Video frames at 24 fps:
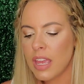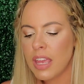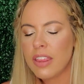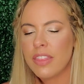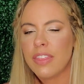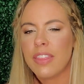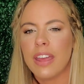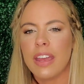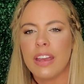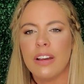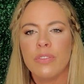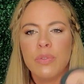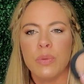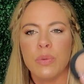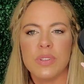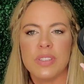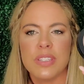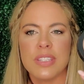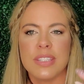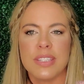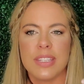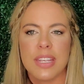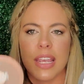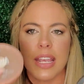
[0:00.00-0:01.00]
The e.l.f.
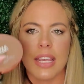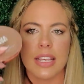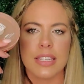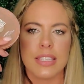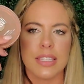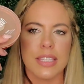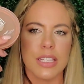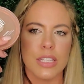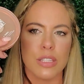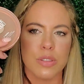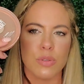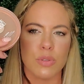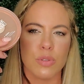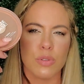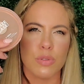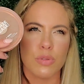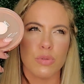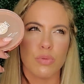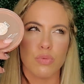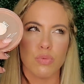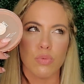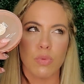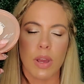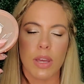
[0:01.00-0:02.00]
one's 6, this
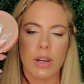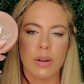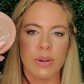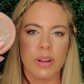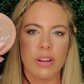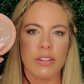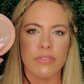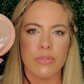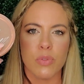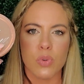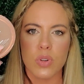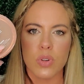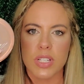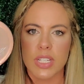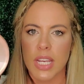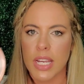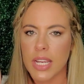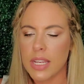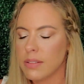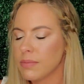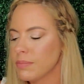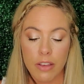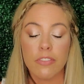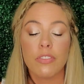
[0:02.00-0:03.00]
one's right around 14.
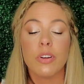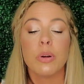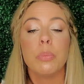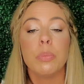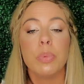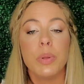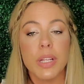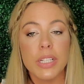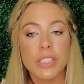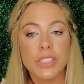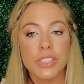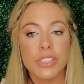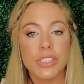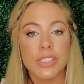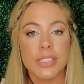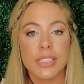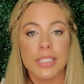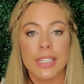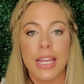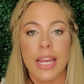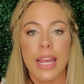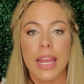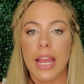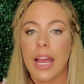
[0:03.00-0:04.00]
For blushes
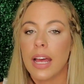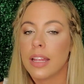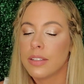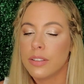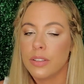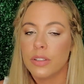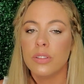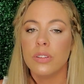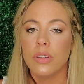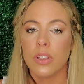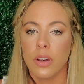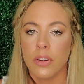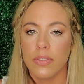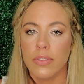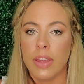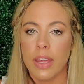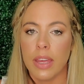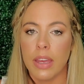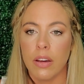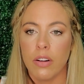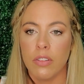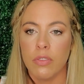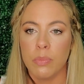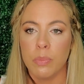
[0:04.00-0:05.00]
today, I do love the
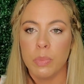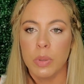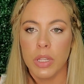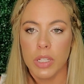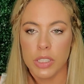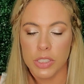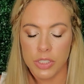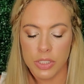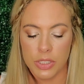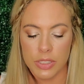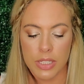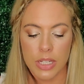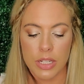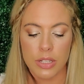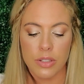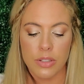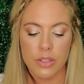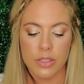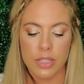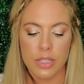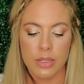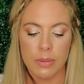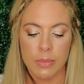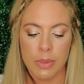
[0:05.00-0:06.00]
e.l.f. blushes. I
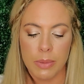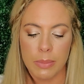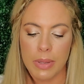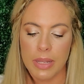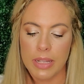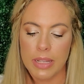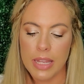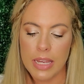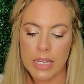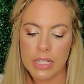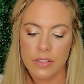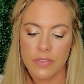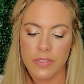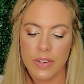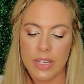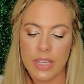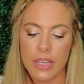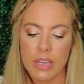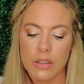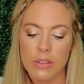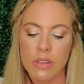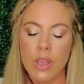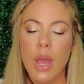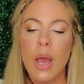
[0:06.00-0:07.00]
used them in my last
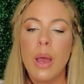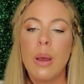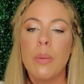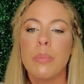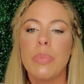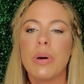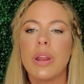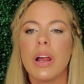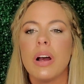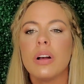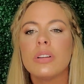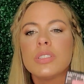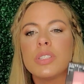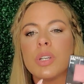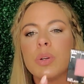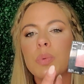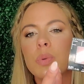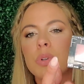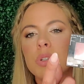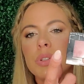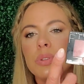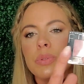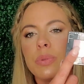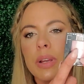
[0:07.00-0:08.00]
video, but I also
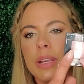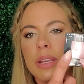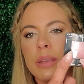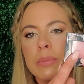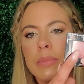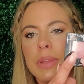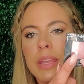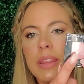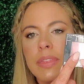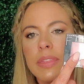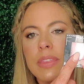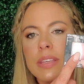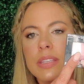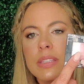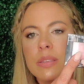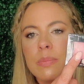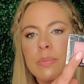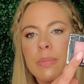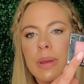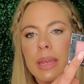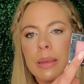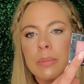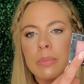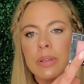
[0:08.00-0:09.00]
wanted to recommend this
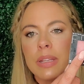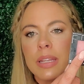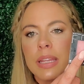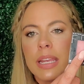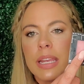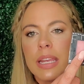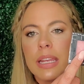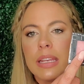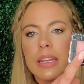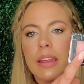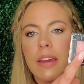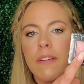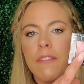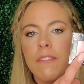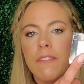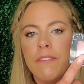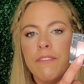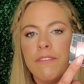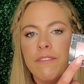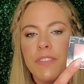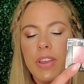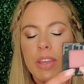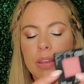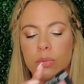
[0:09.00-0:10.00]
Maybelline
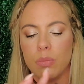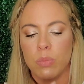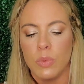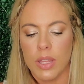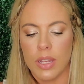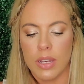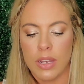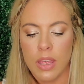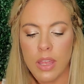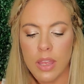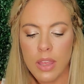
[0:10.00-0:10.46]
Fit one.